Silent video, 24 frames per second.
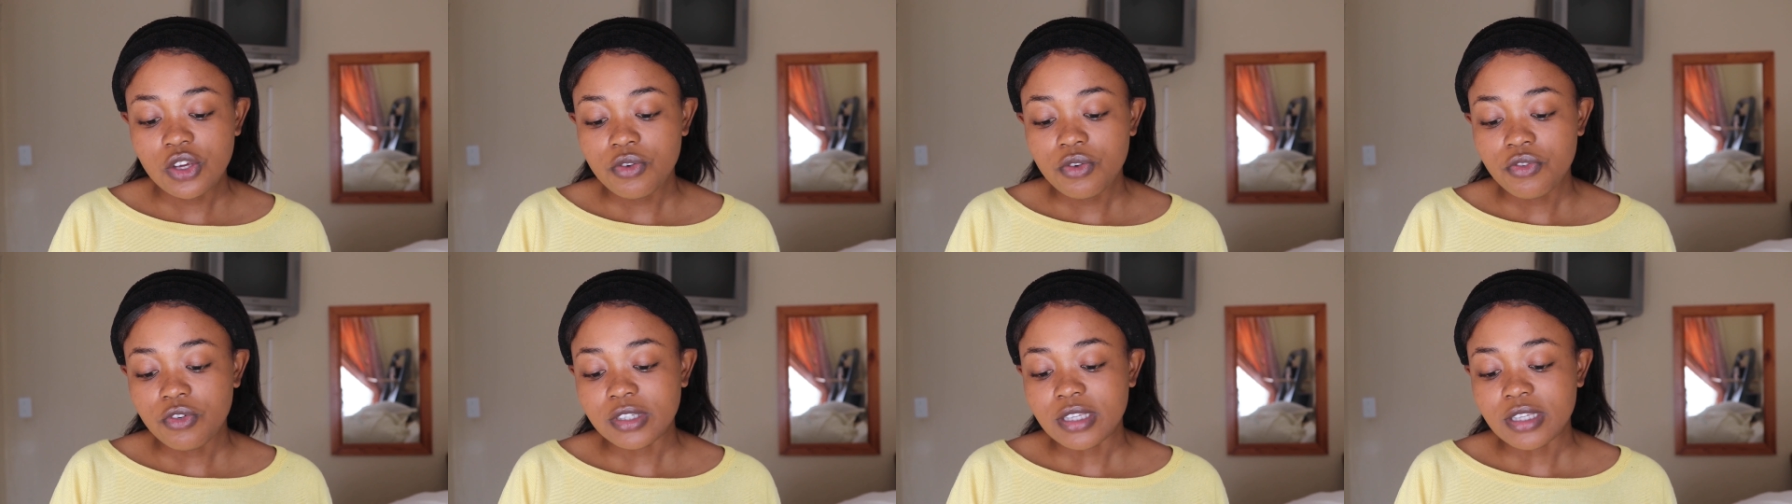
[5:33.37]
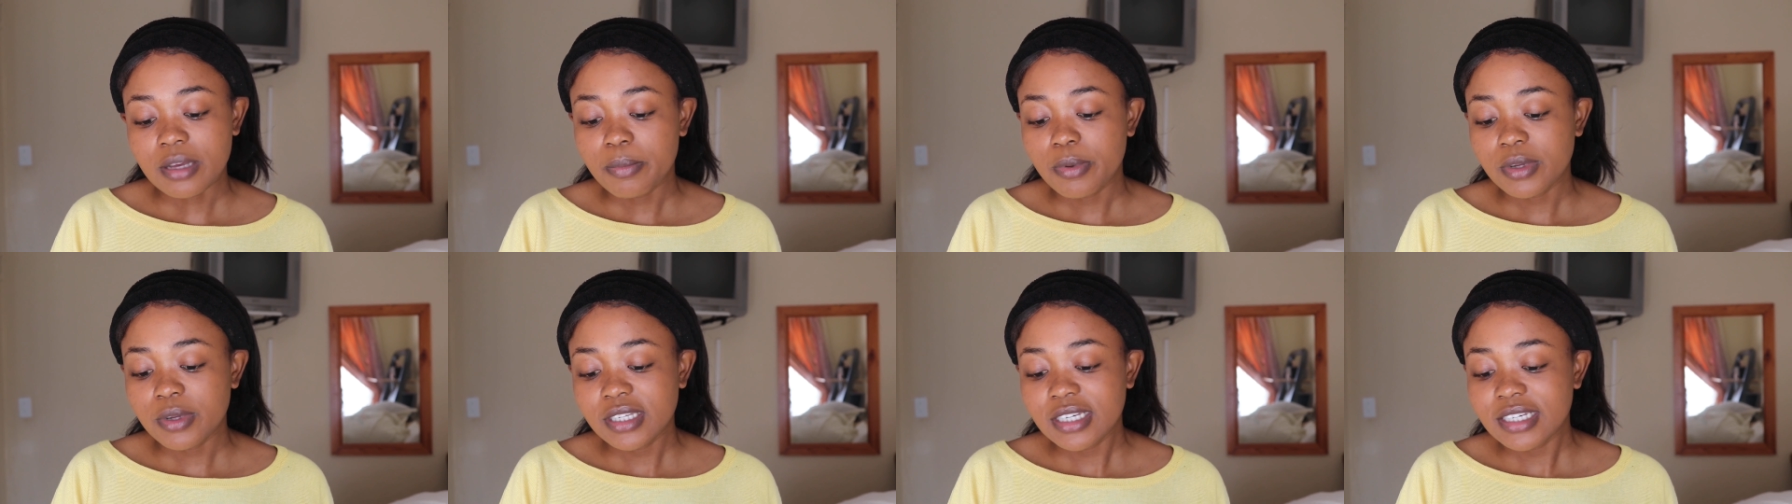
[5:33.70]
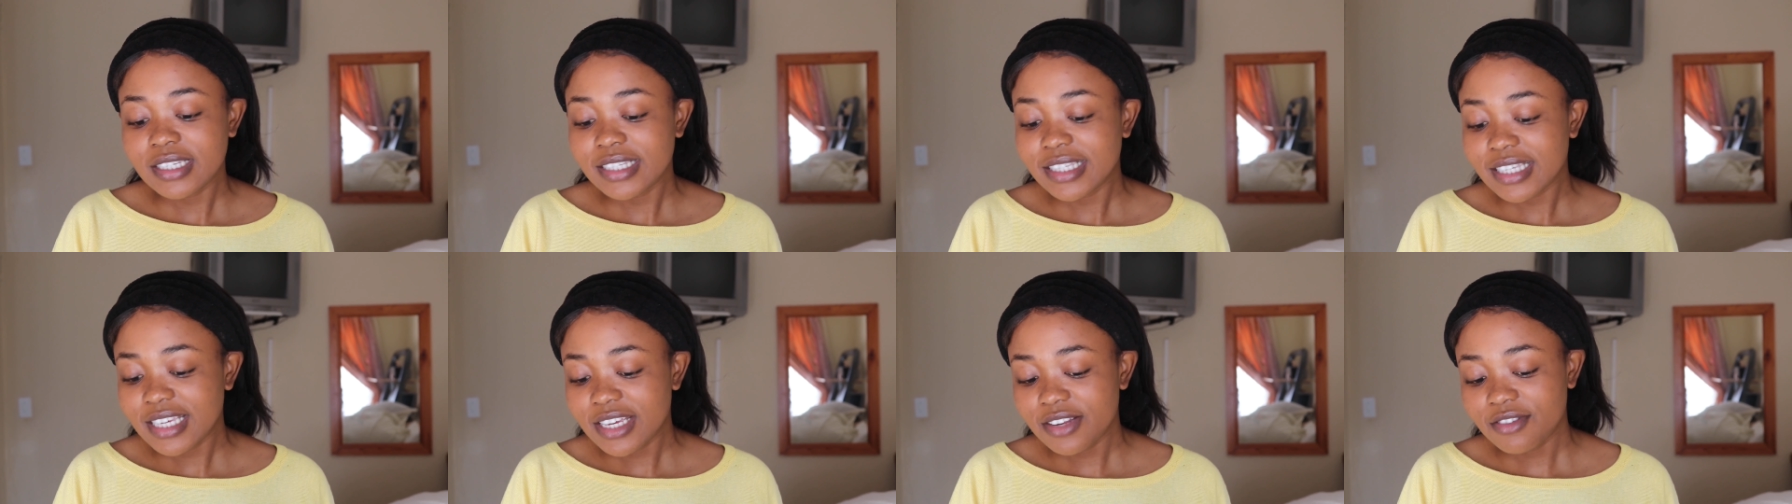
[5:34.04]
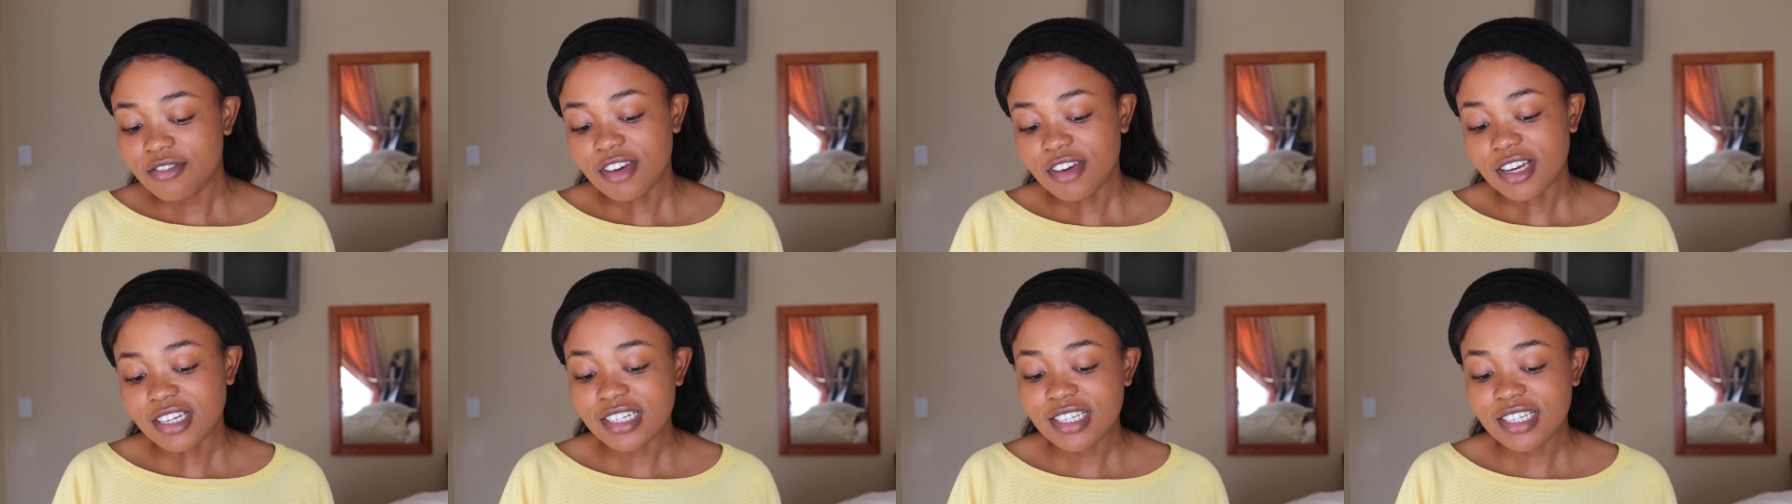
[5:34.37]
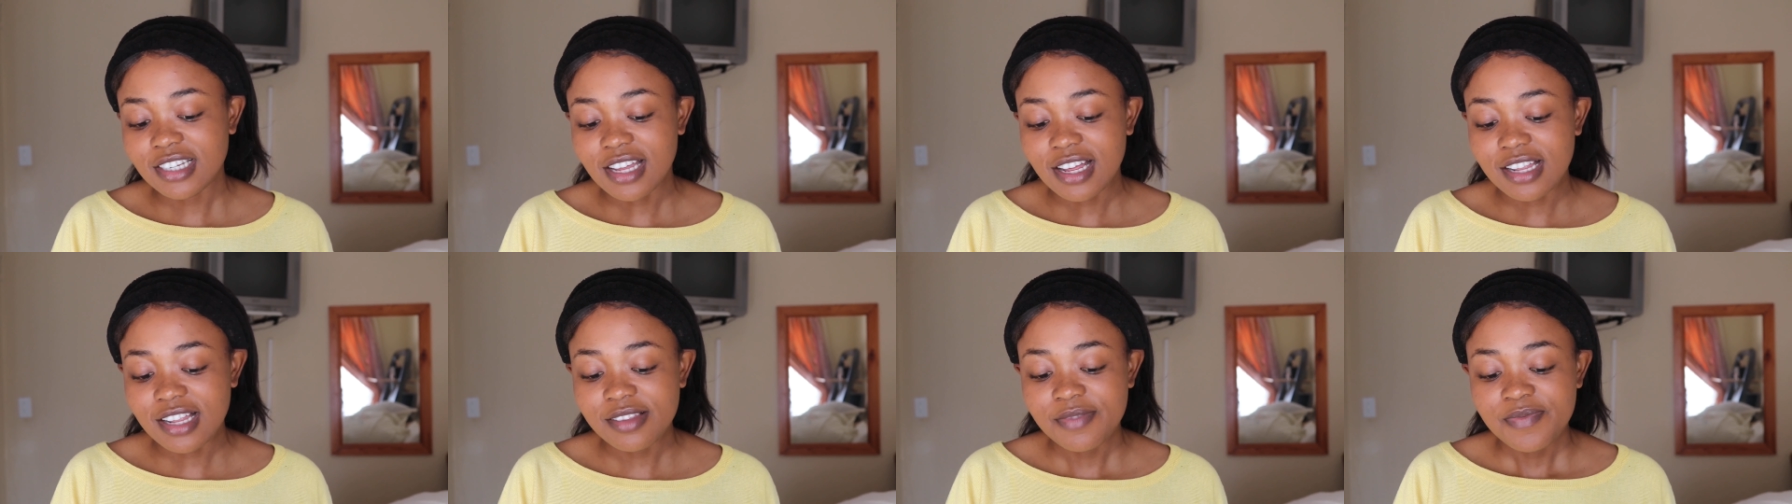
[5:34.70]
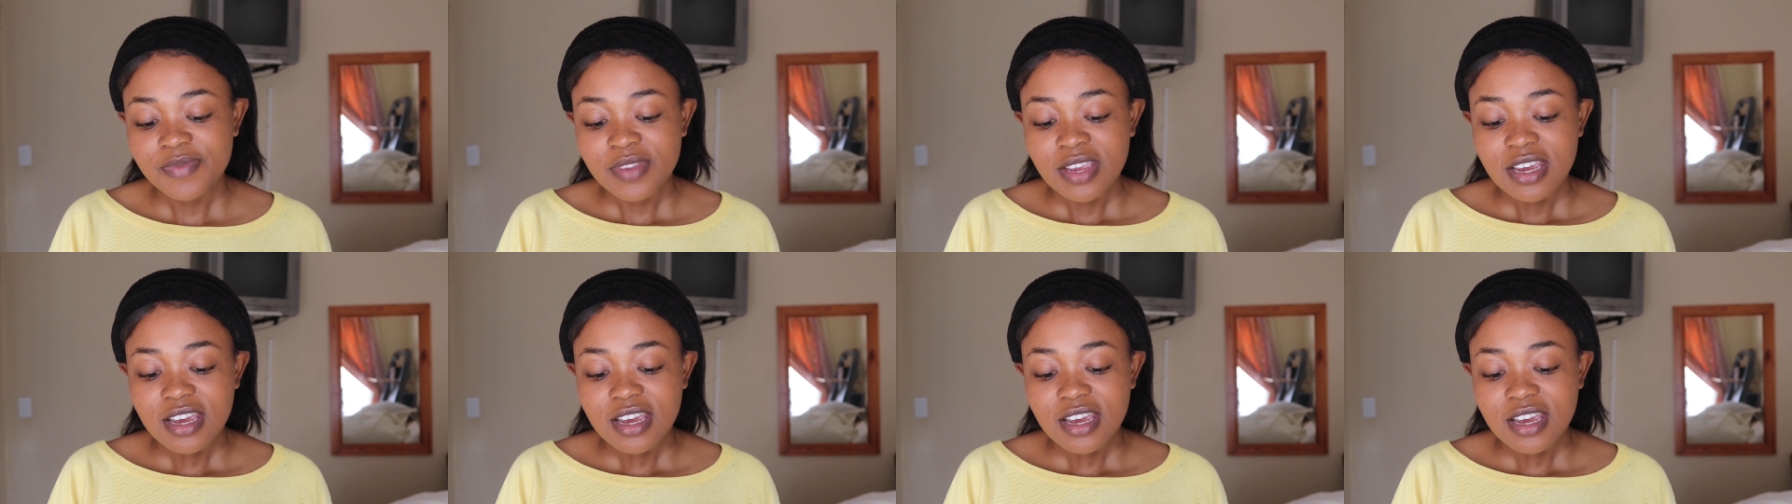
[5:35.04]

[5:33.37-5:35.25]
you for supporting Skin Functional.